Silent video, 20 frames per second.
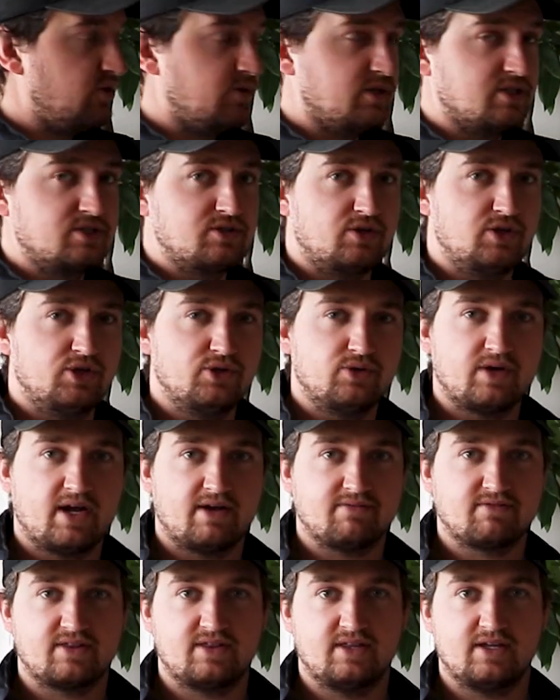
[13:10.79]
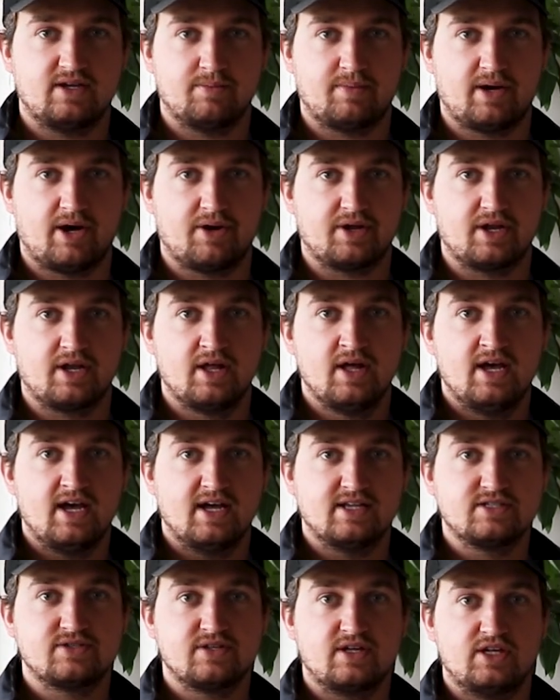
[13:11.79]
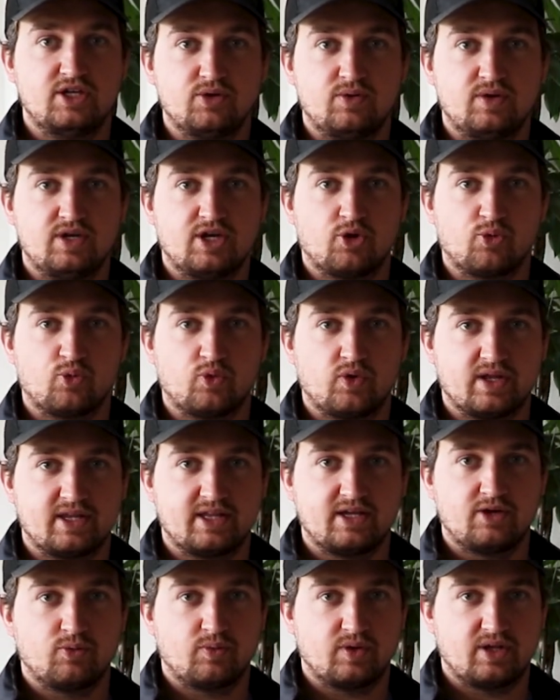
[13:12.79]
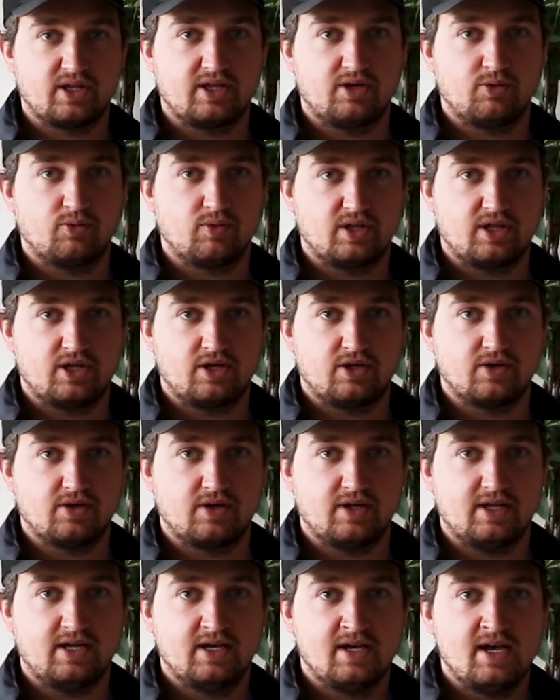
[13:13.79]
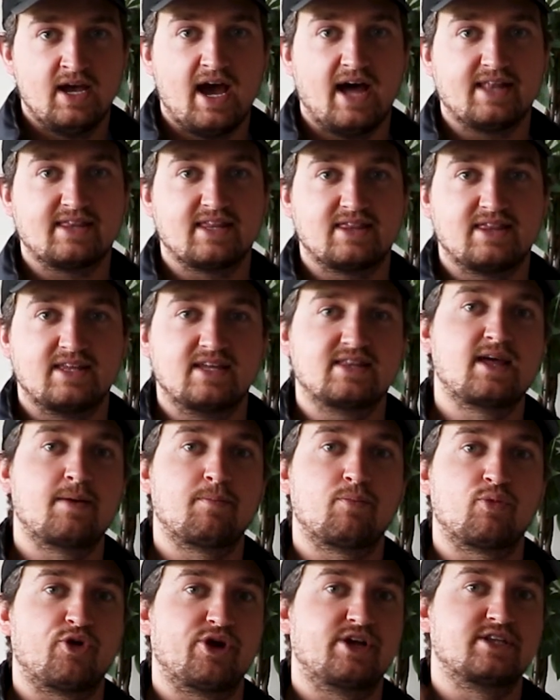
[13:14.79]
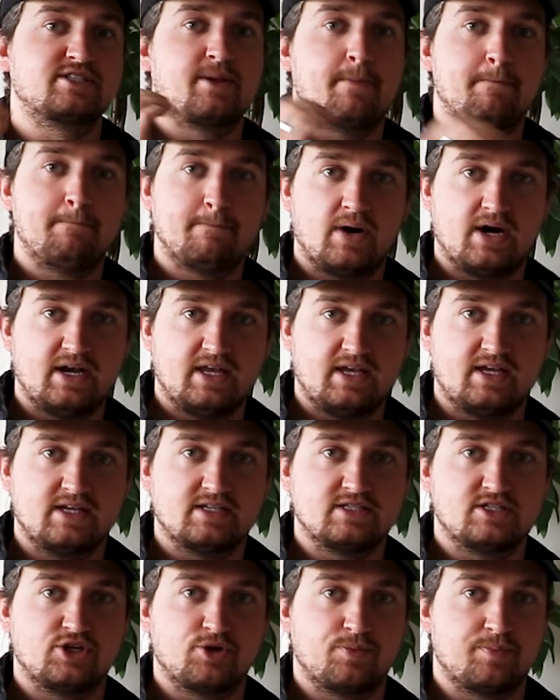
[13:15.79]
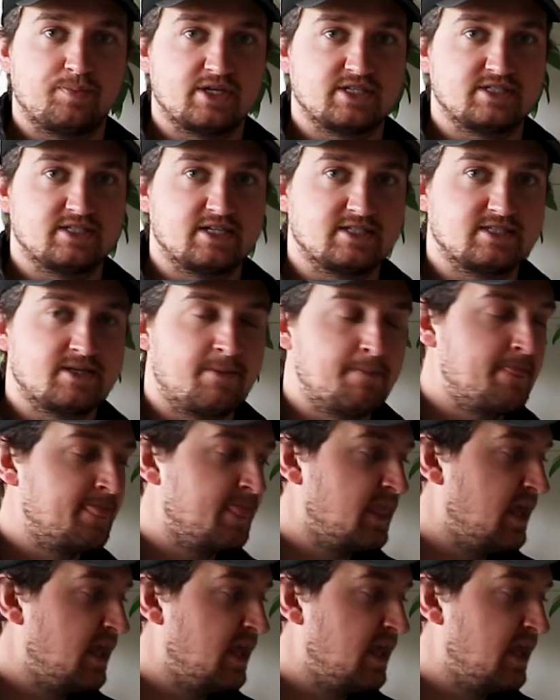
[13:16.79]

do it so you don't have to think about it, and so that you can get really, really, really good at the thing that brings money into your business.